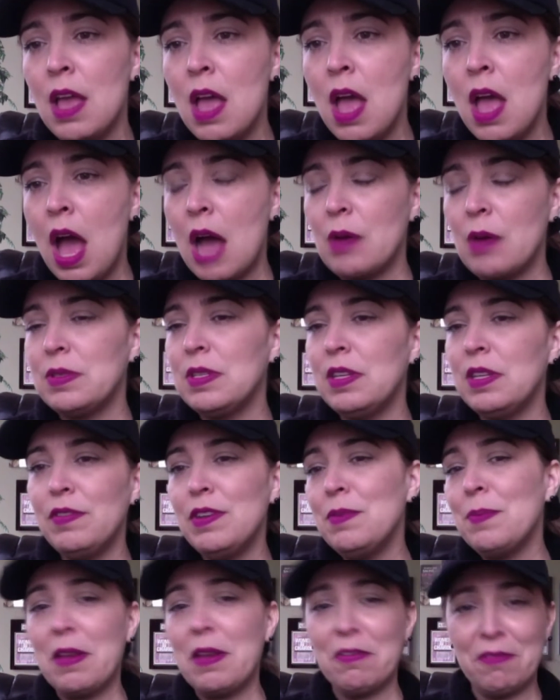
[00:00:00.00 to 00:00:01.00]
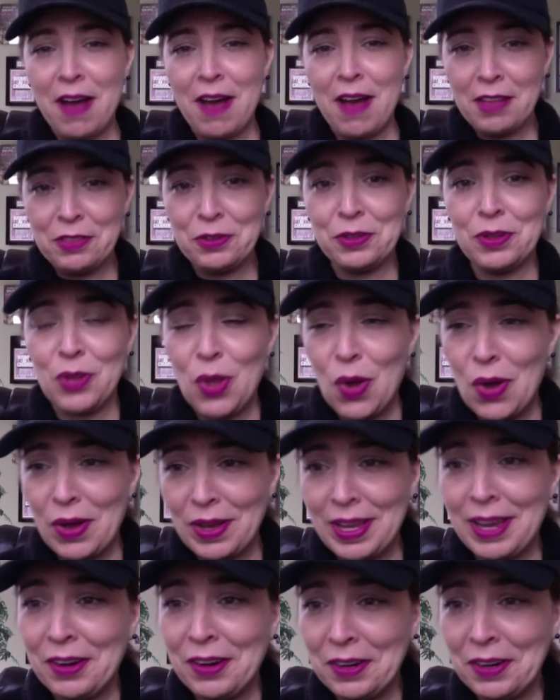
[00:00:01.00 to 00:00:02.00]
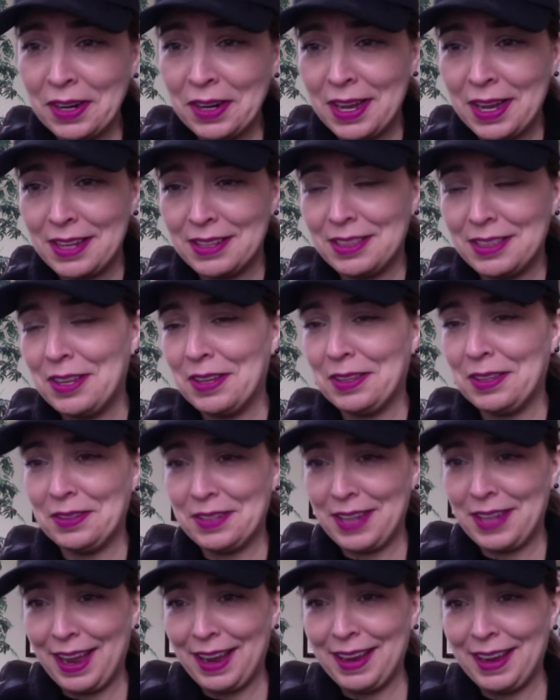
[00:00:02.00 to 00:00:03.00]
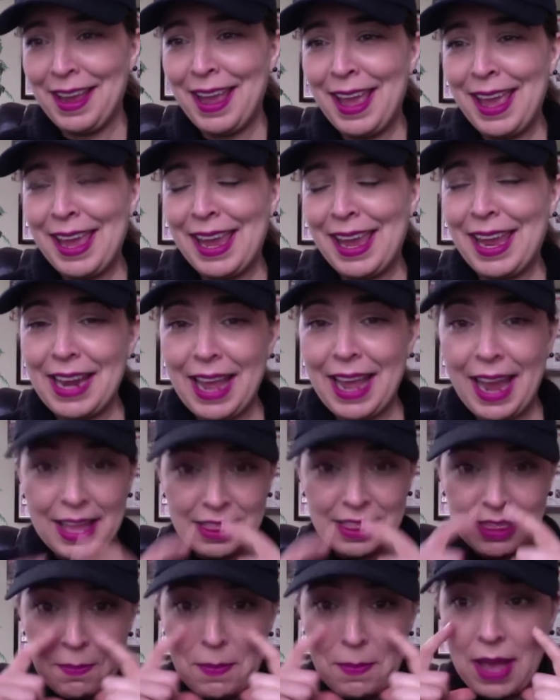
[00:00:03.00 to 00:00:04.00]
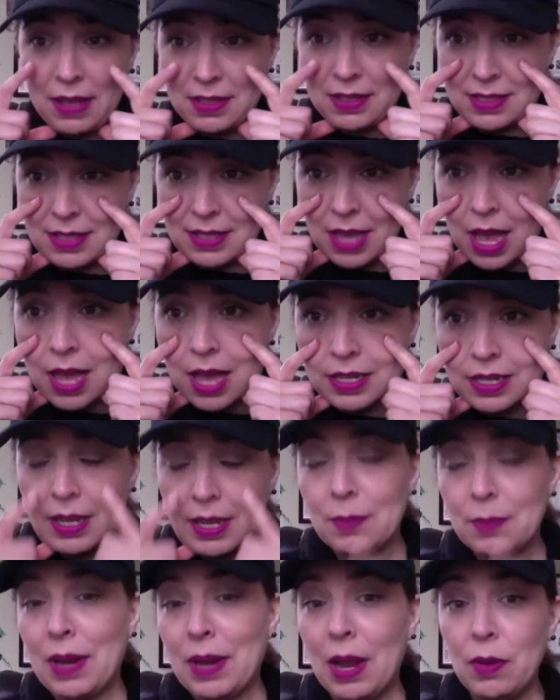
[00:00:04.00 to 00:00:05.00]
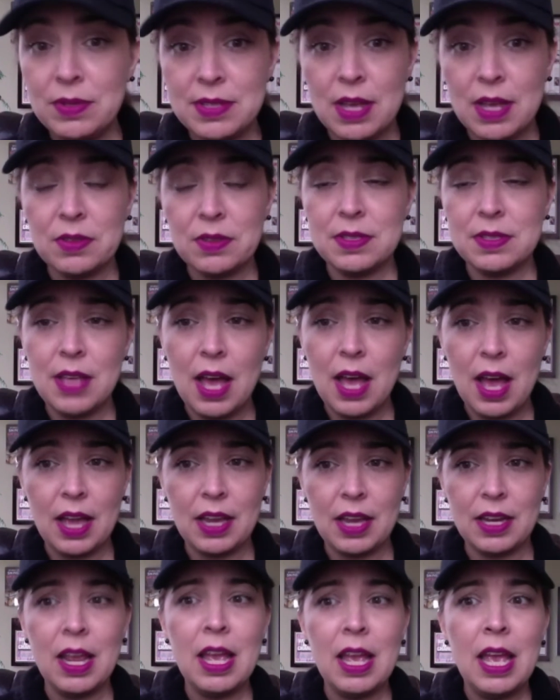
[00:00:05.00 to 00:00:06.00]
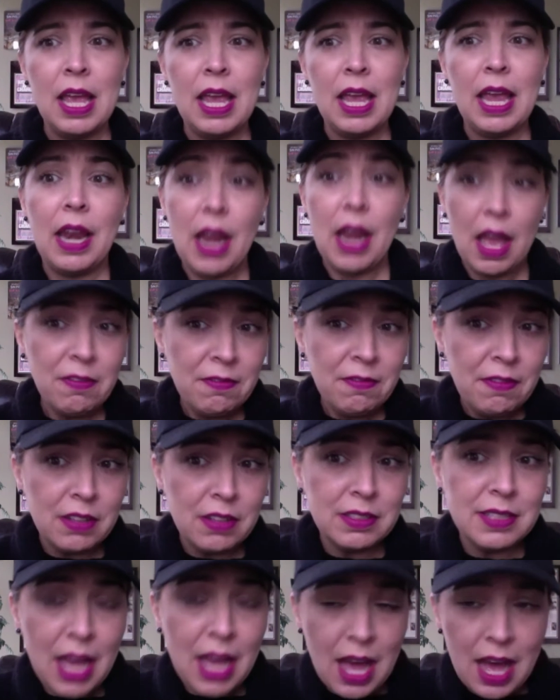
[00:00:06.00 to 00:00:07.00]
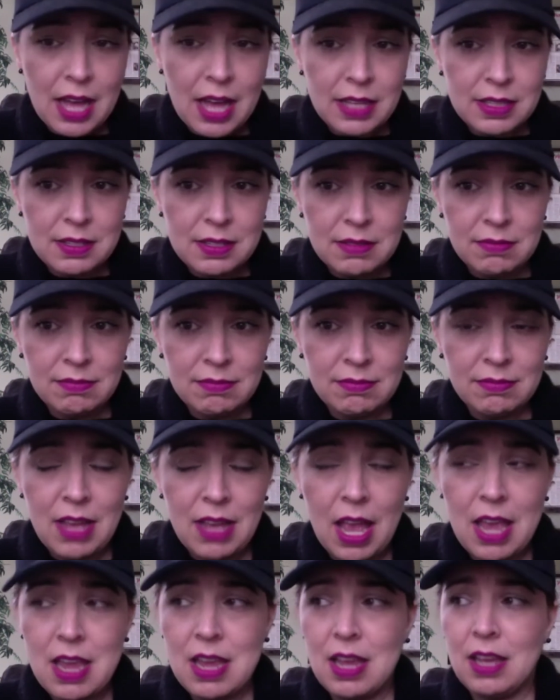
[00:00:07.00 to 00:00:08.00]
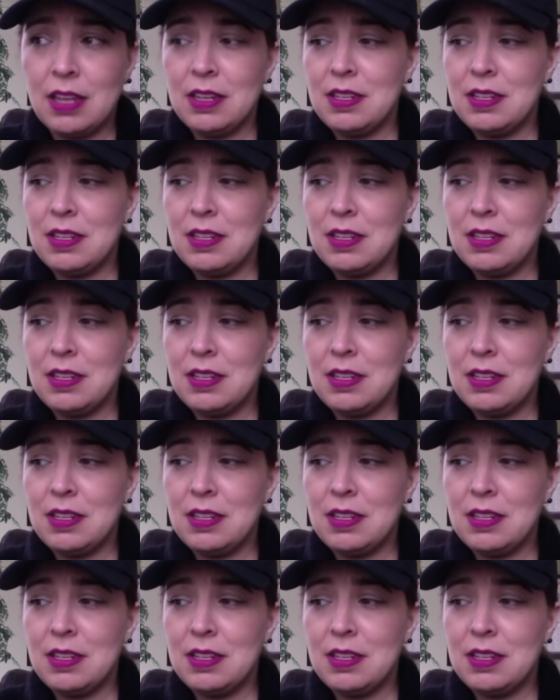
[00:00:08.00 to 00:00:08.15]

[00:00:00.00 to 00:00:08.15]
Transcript: I was giving my father-in-law a haircut the other day, and I had the mask on, but I was outside and I felt hot. And